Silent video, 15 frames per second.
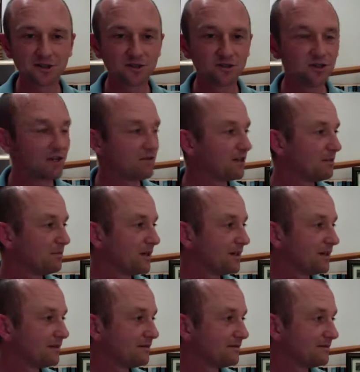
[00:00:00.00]
generally
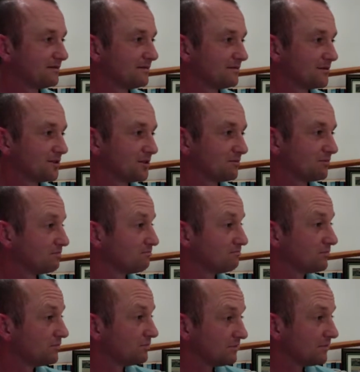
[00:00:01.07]
being just
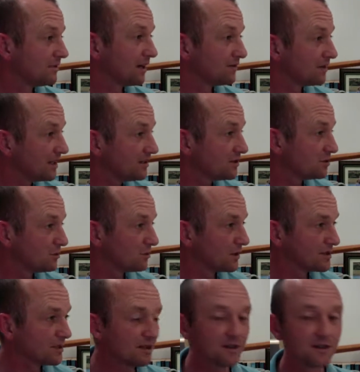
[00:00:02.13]
lovely, as you
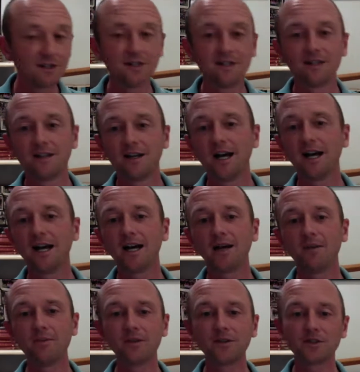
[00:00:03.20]
always are.
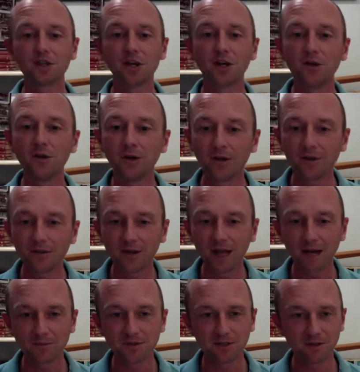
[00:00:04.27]
So
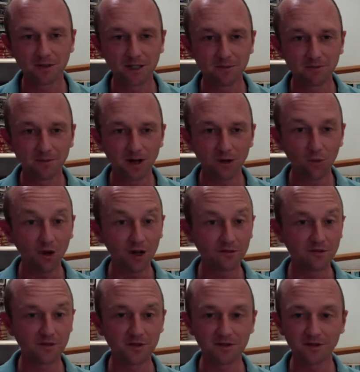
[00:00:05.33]
absolutely, my
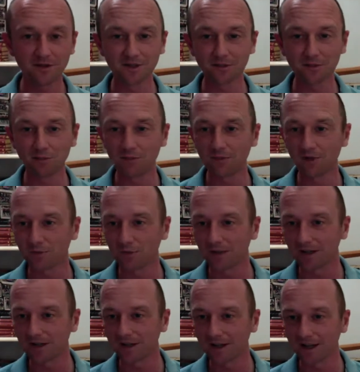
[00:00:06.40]
wife has
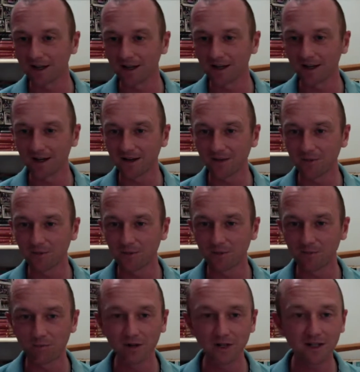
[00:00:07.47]
been
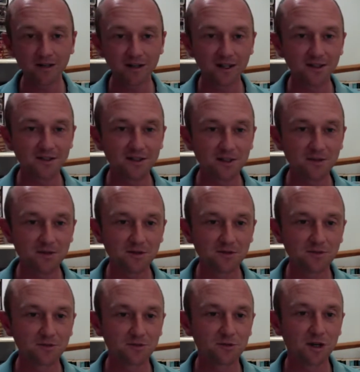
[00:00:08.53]
brilliant in terms of
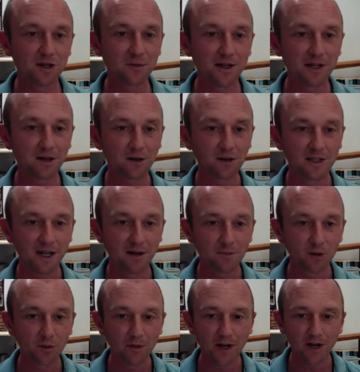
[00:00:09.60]
trying to make lockdown
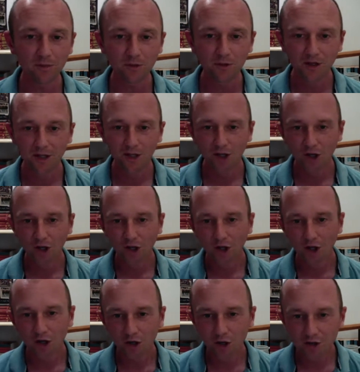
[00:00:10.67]
more bearable.
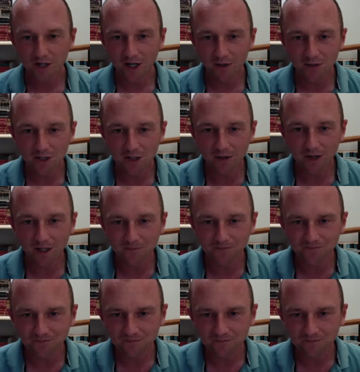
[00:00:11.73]
Who's helped you out?